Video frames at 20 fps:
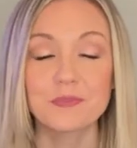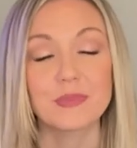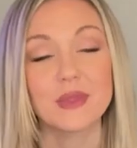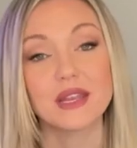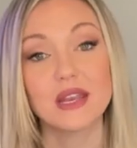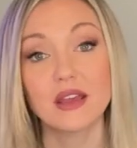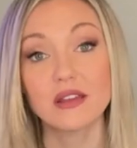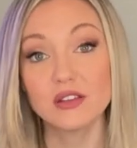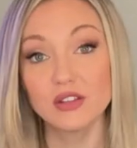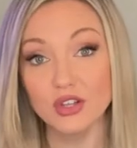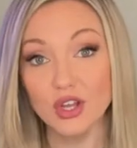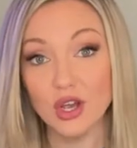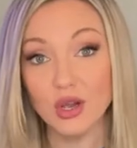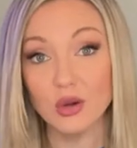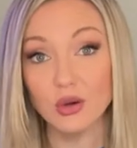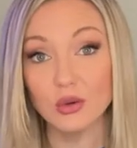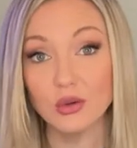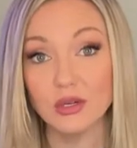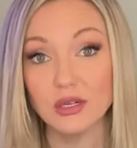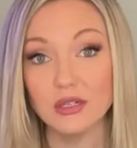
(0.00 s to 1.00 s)
Now, you
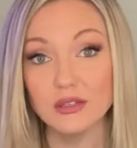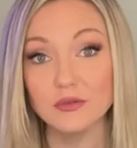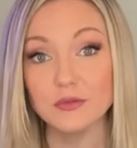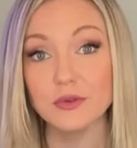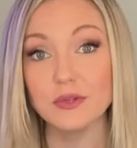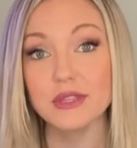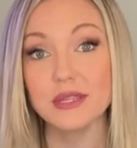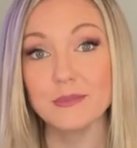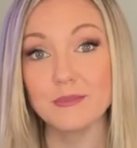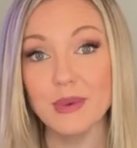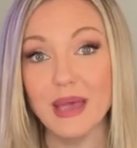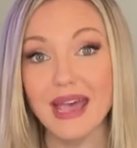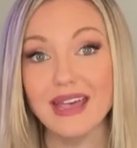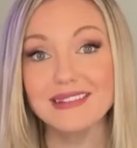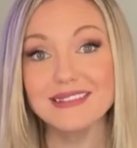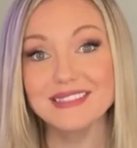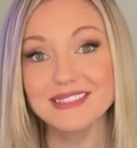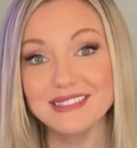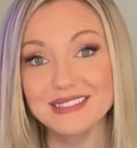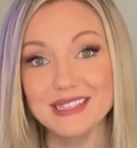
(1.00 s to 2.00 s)
know, for the
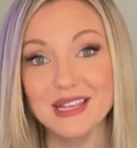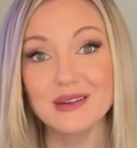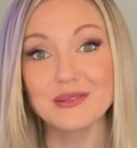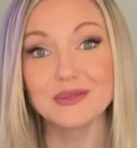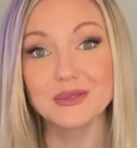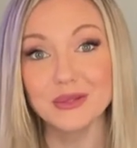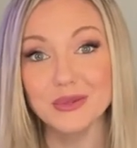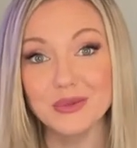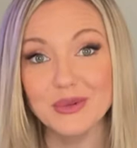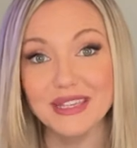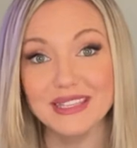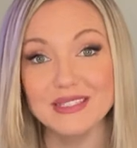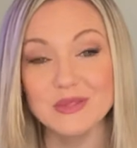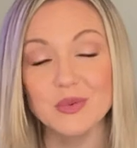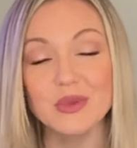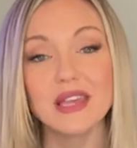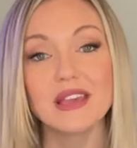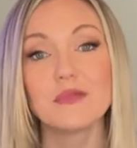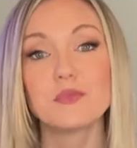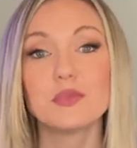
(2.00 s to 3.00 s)
past several weeks,
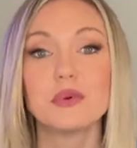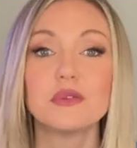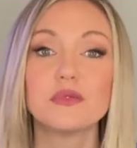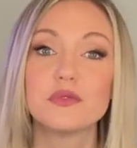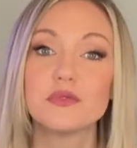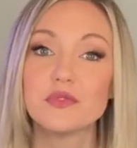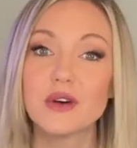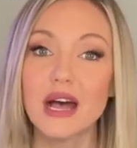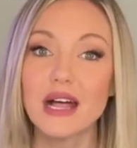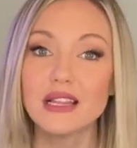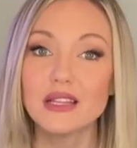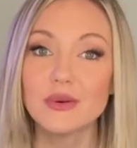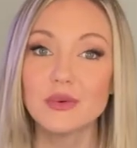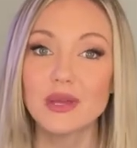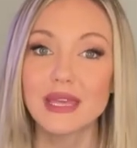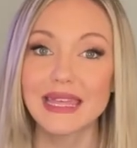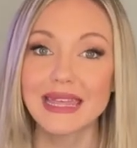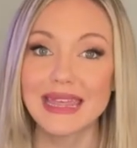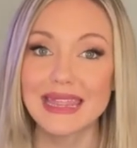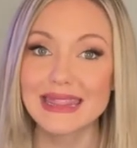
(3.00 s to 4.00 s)
we have been
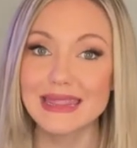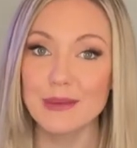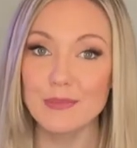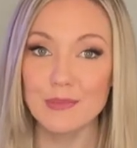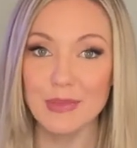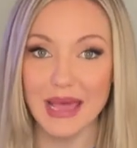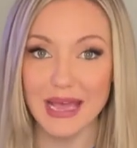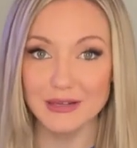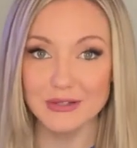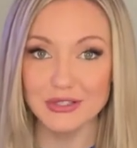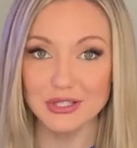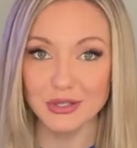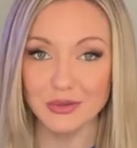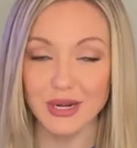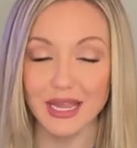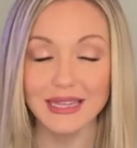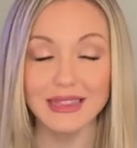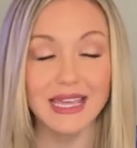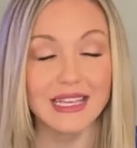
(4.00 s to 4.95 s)
following The Bachelorette.